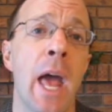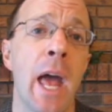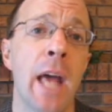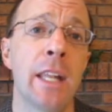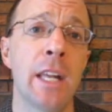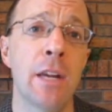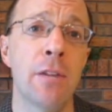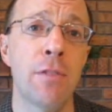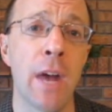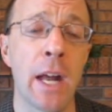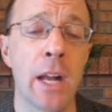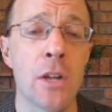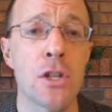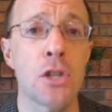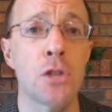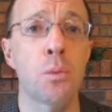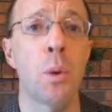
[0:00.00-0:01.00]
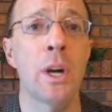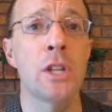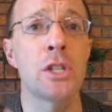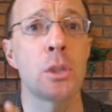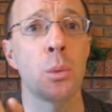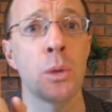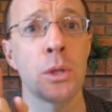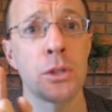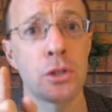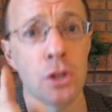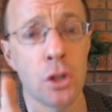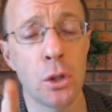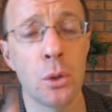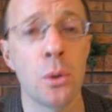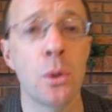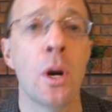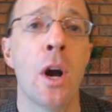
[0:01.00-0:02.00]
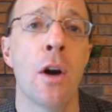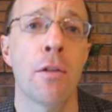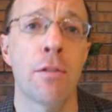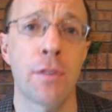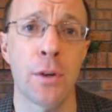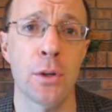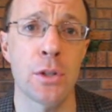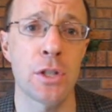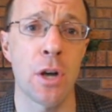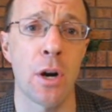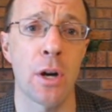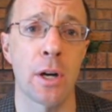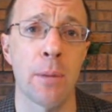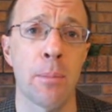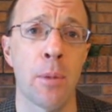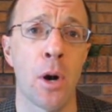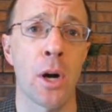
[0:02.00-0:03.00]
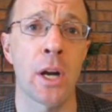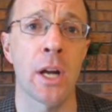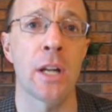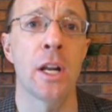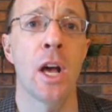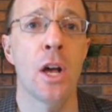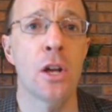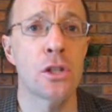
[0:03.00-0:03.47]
And the advantage is what it will do for your target market.